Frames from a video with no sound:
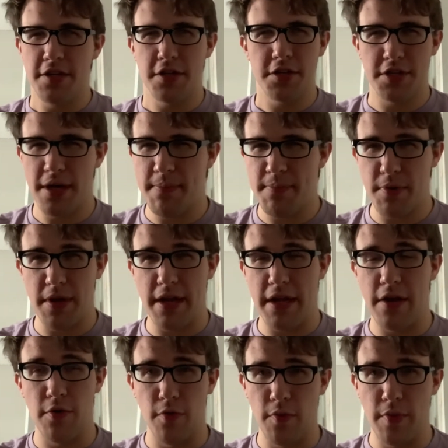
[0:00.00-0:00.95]
to jump on
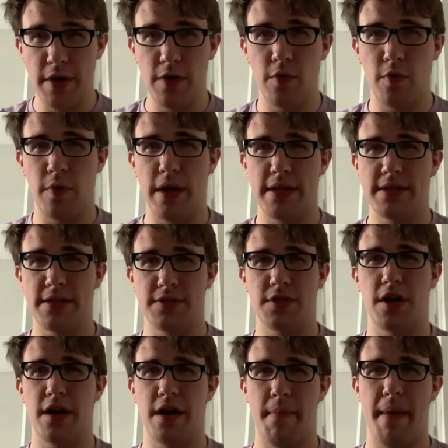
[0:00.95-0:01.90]
here real quick to
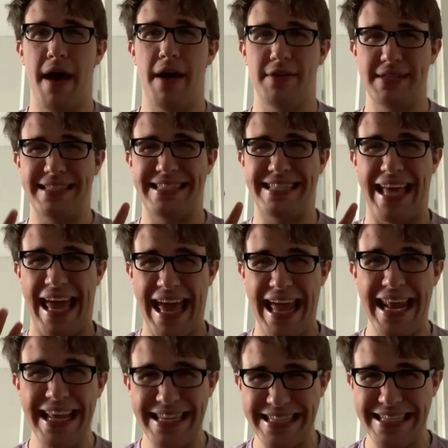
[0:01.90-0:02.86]
talk about
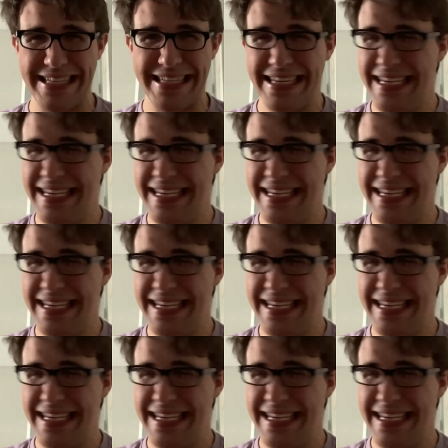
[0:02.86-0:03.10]
Tenet.